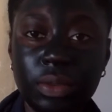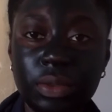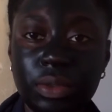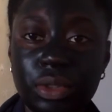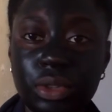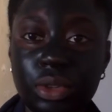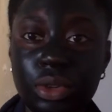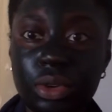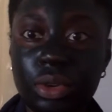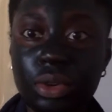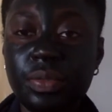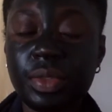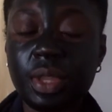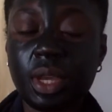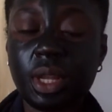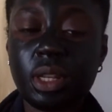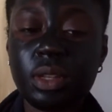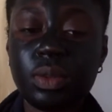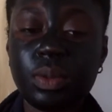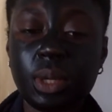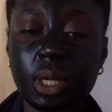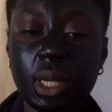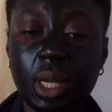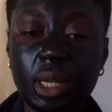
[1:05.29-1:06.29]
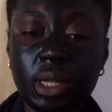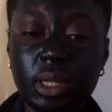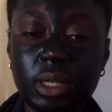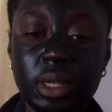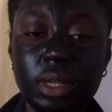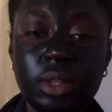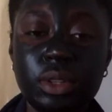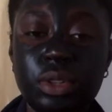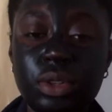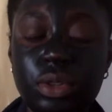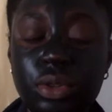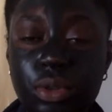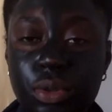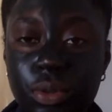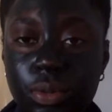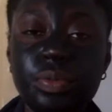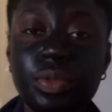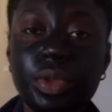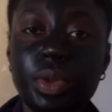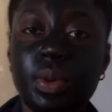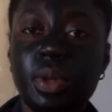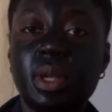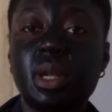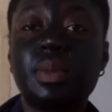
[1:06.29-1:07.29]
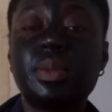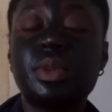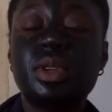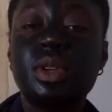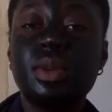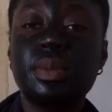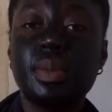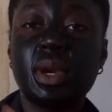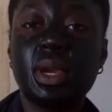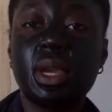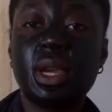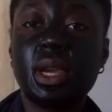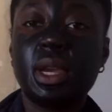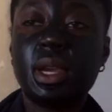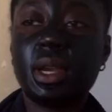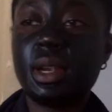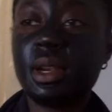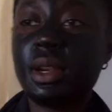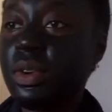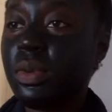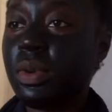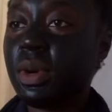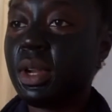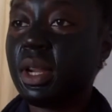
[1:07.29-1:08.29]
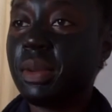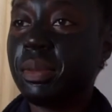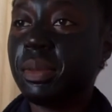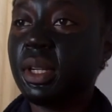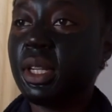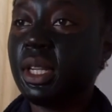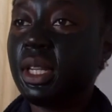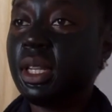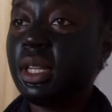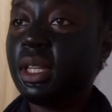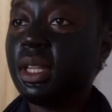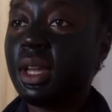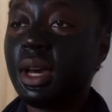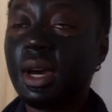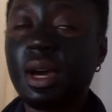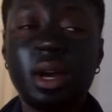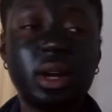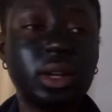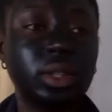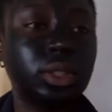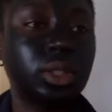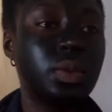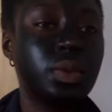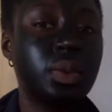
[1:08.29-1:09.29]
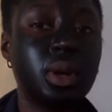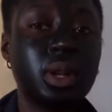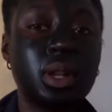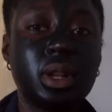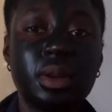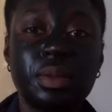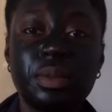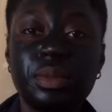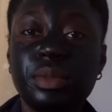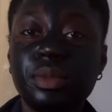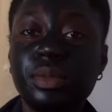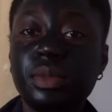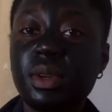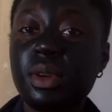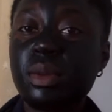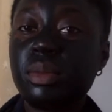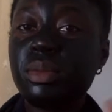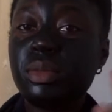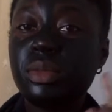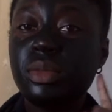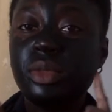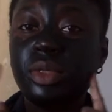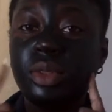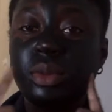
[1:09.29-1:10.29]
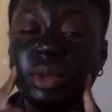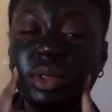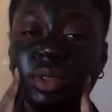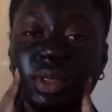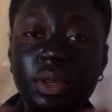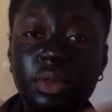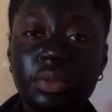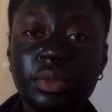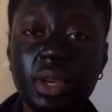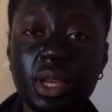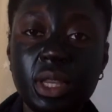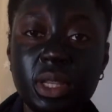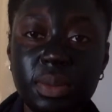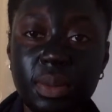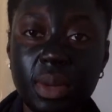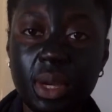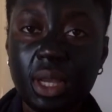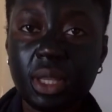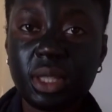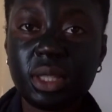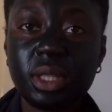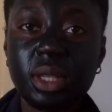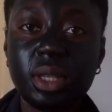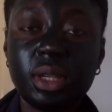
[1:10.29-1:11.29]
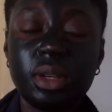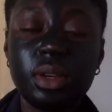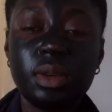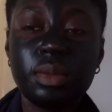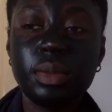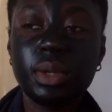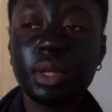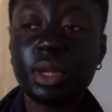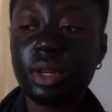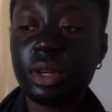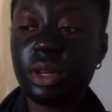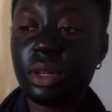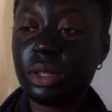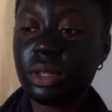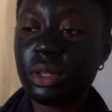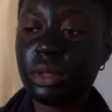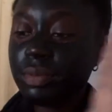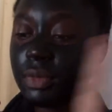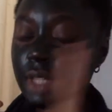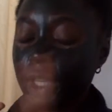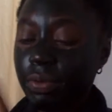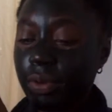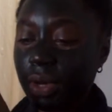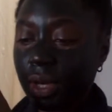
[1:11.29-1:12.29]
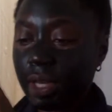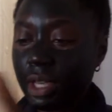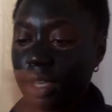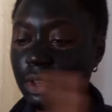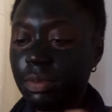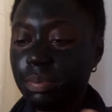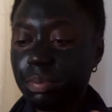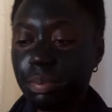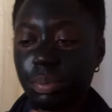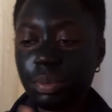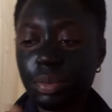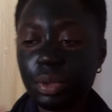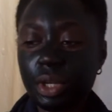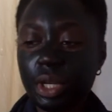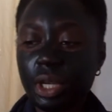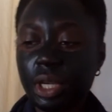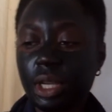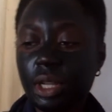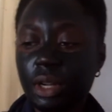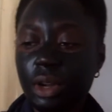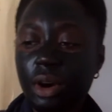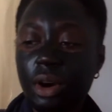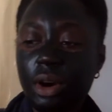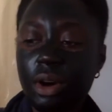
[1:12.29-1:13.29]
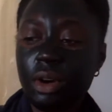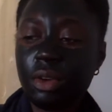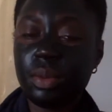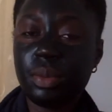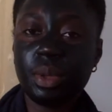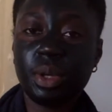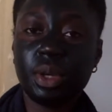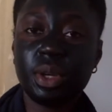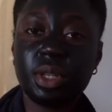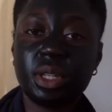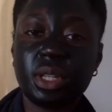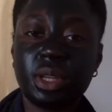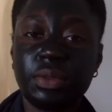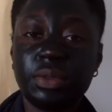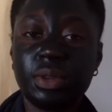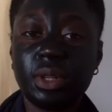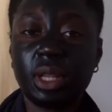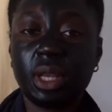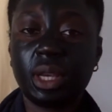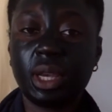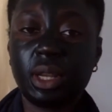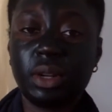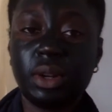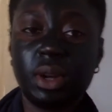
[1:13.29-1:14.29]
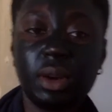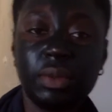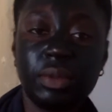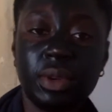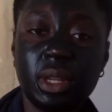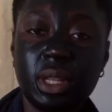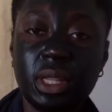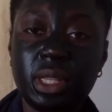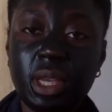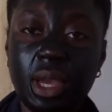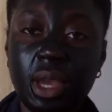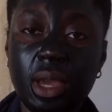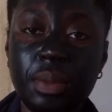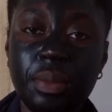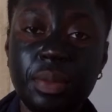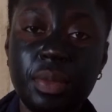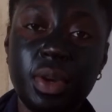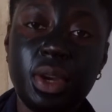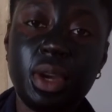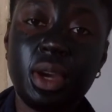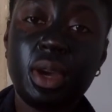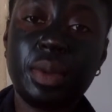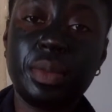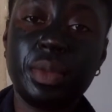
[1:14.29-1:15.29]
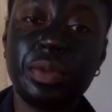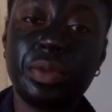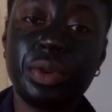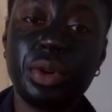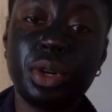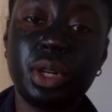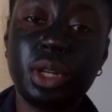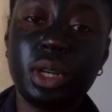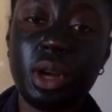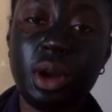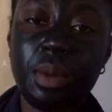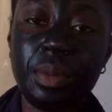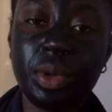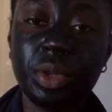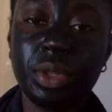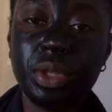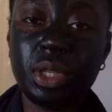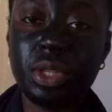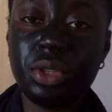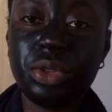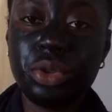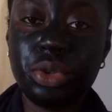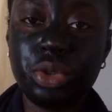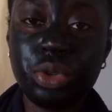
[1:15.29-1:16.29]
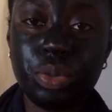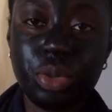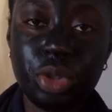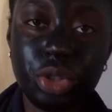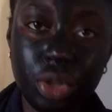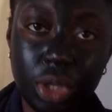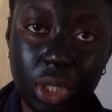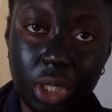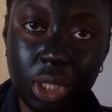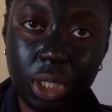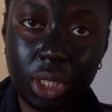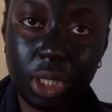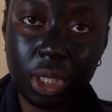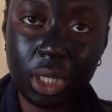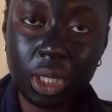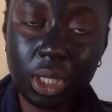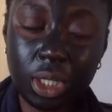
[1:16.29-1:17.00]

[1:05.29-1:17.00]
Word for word: So that is what I intend to do. Whether I'm doing my hair, whether I'm cleaning the house, whether I'm, I'm removing a face mask, because if I keep putting it off because I feel like I don't have any time, I'm never going to come on these YouTube streets.